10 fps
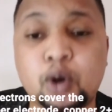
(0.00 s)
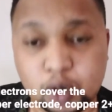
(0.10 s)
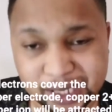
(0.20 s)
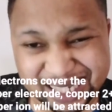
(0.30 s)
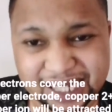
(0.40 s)

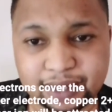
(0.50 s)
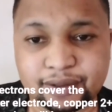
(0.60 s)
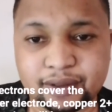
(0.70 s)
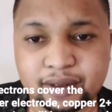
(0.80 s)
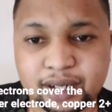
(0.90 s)

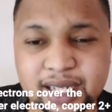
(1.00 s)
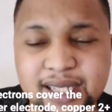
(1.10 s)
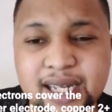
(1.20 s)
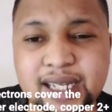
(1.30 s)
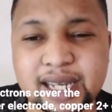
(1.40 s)
positive.
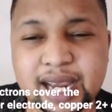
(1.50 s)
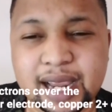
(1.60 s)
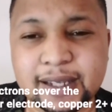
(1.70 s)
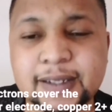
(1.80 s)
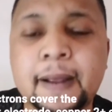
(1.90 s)
Is that clear,
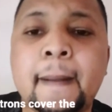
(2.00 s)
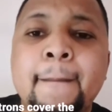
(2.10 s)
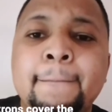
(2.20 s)
guys?